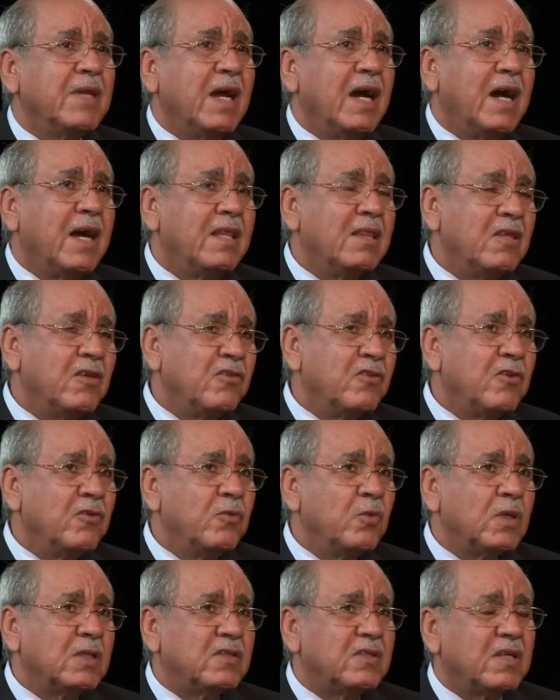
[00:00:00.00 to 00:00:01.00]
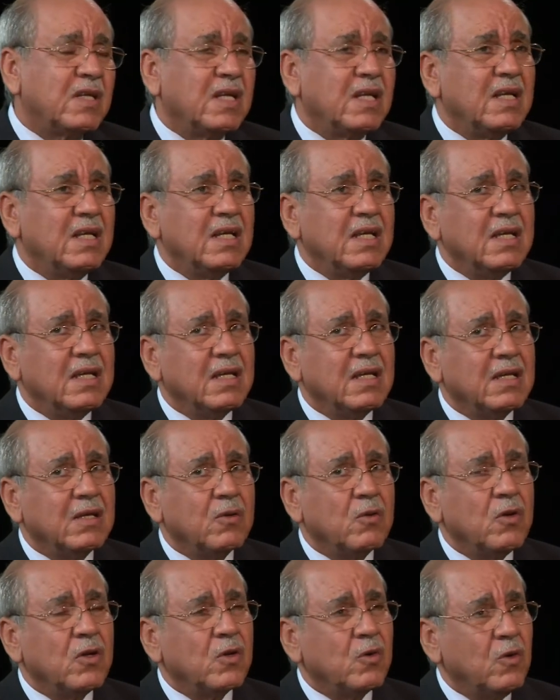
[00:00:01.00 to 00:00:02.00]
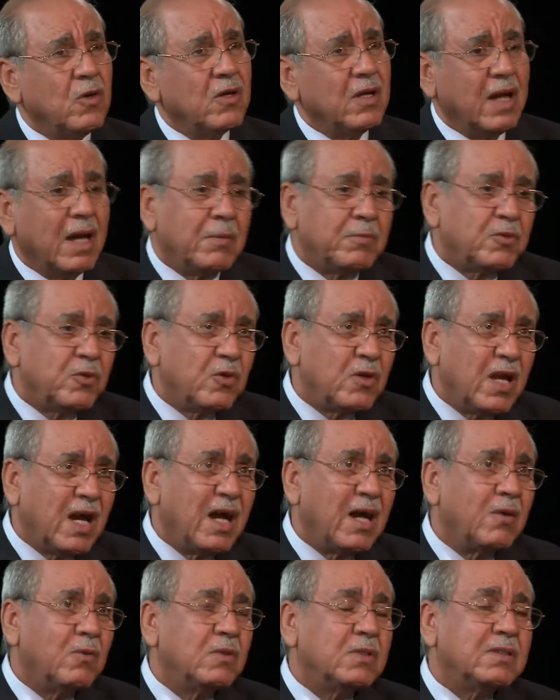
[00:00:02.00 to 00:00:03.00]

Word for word: And this is what's really going on up to now.